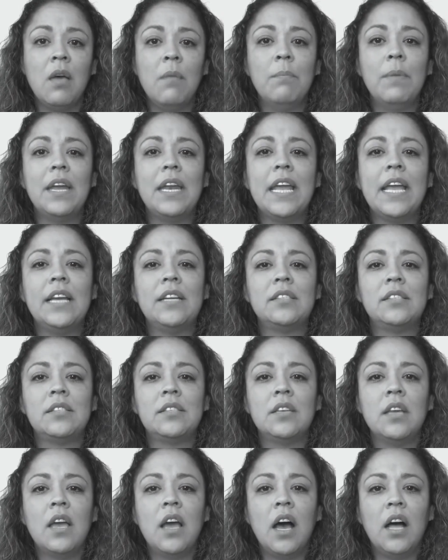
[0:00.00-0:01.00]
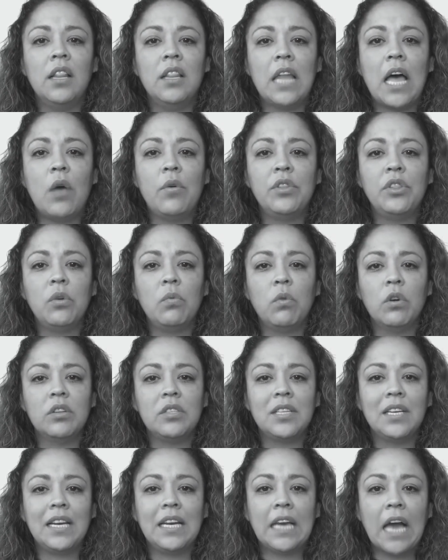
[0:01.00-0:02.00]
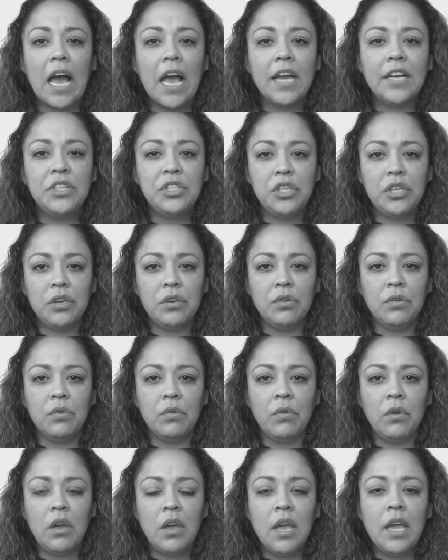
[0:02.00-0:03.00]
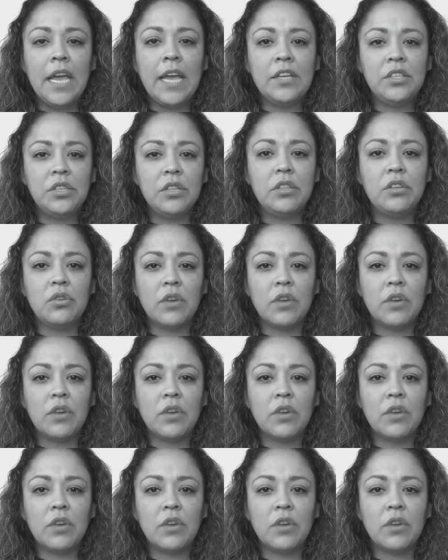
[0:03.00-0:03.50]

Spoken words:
But it's allowing the word to guide you into the